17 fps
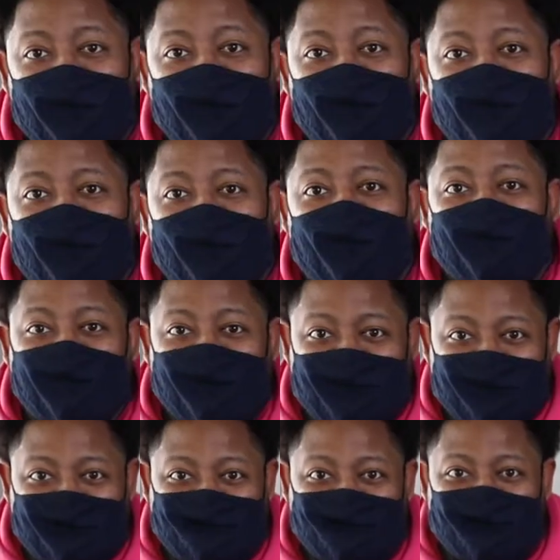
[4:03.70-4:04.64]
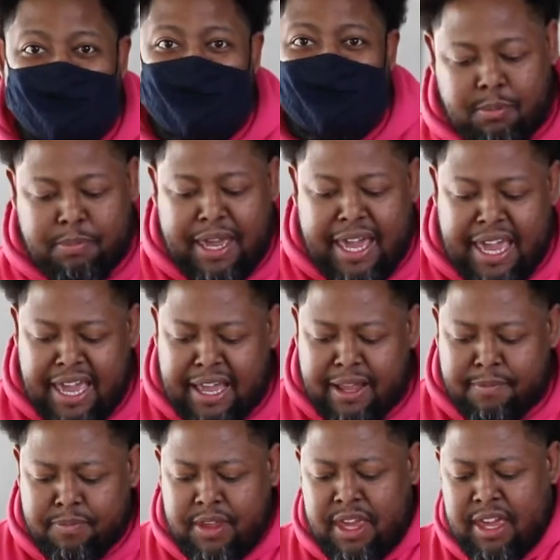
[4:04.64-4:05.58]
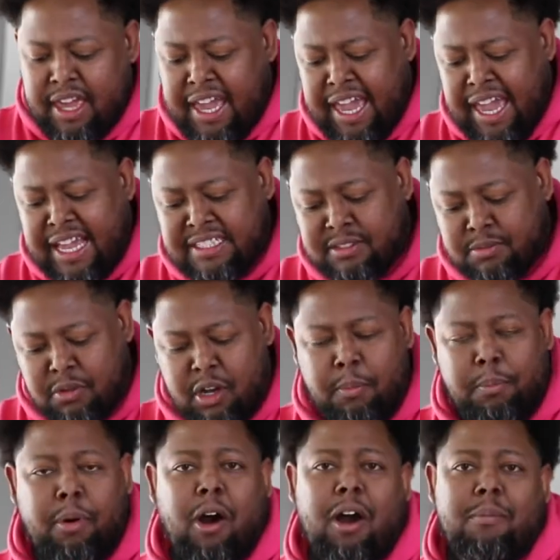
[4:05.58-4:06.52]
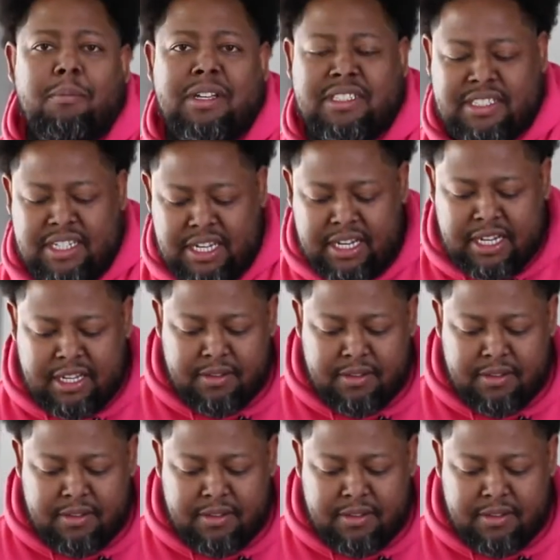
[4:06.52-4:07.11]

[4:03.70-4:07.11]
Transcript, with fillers: And holla, at your boy. The bag has some compartments in